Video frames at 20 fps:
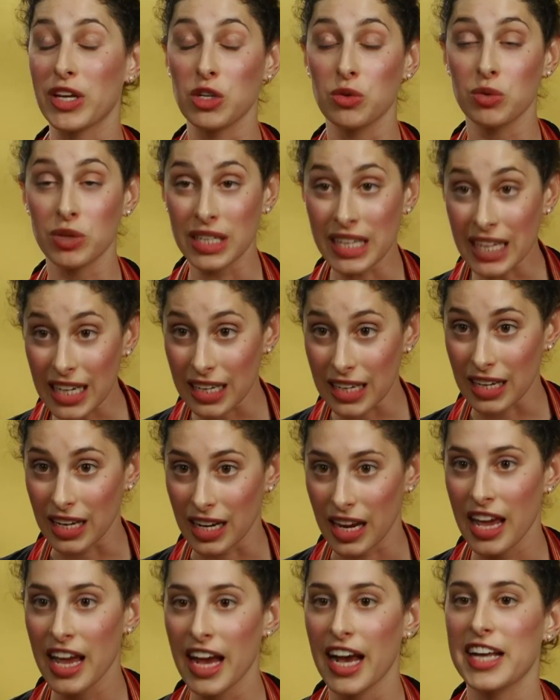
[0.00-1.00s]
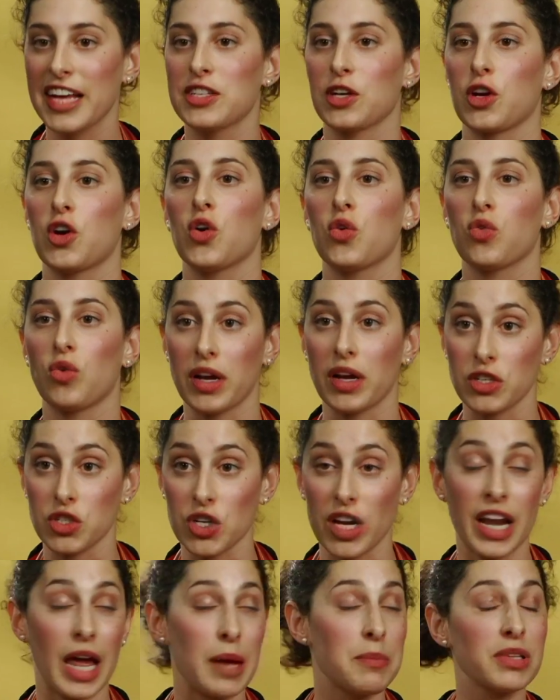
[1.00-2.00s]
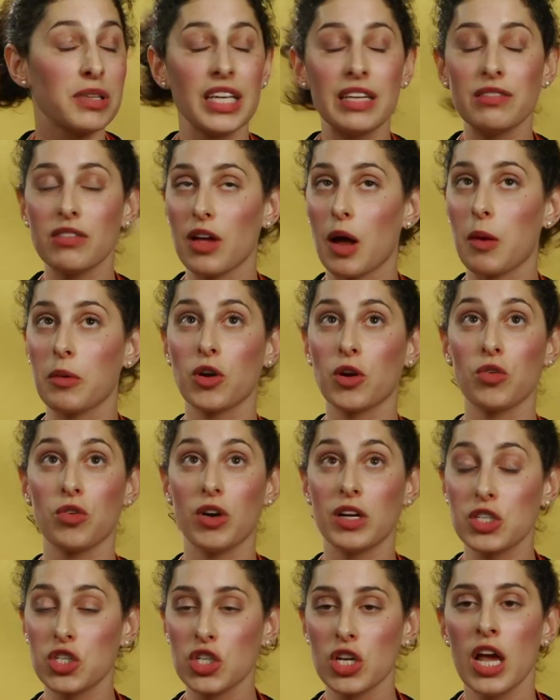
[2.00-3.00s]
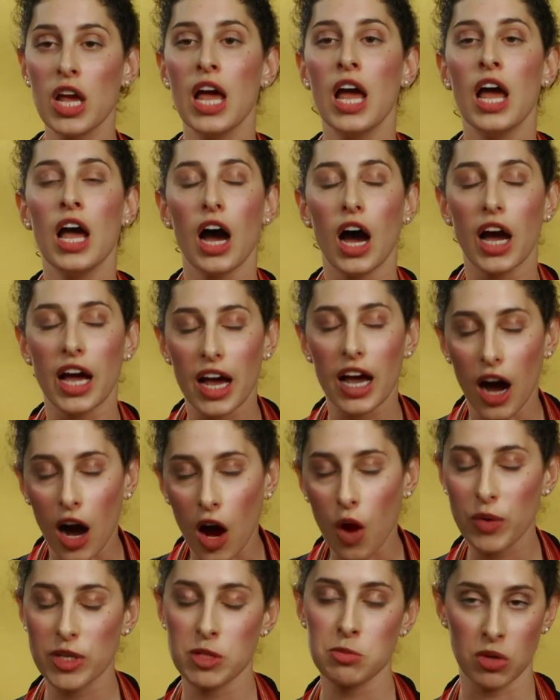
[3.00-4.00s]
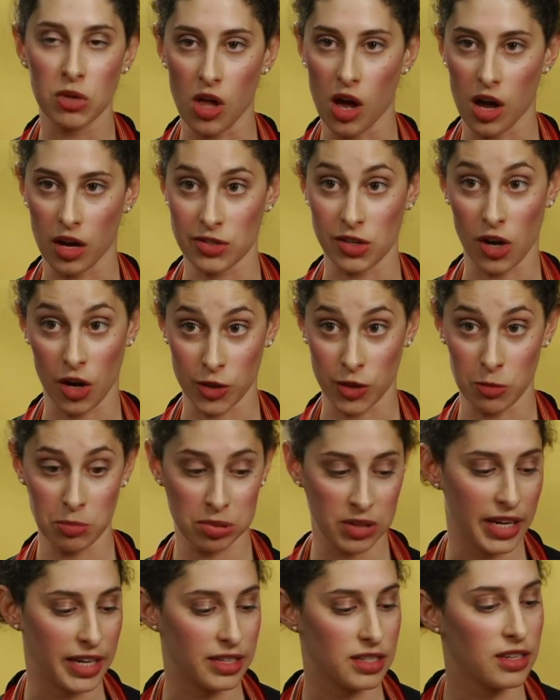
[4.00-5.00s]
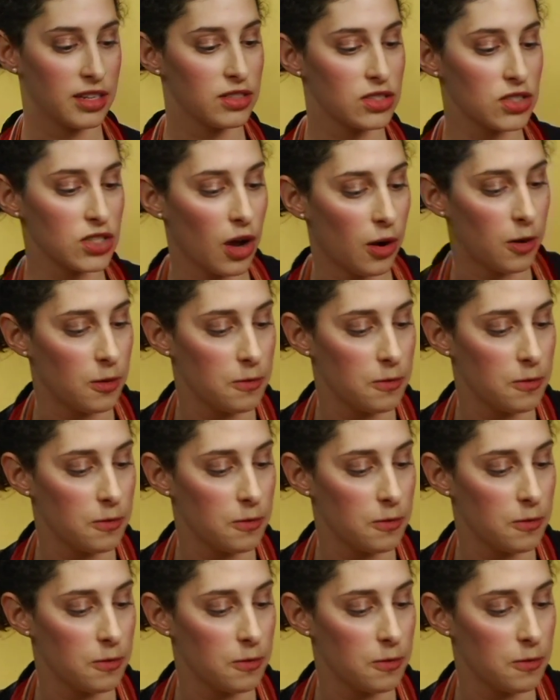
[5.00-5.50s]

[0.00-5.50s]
you need is a crunch. And I believe that a crunch always belongs on your plate. So,